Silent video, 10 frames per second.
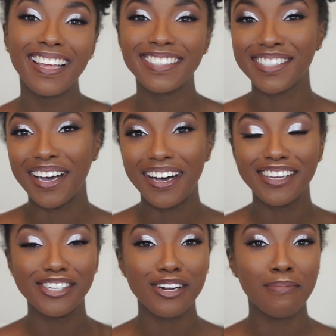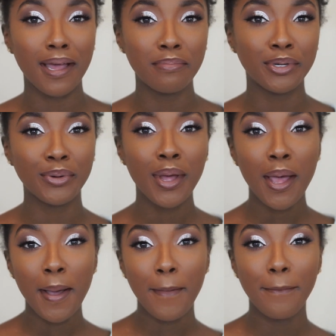You're My Boo.
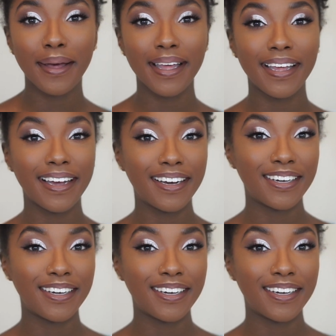But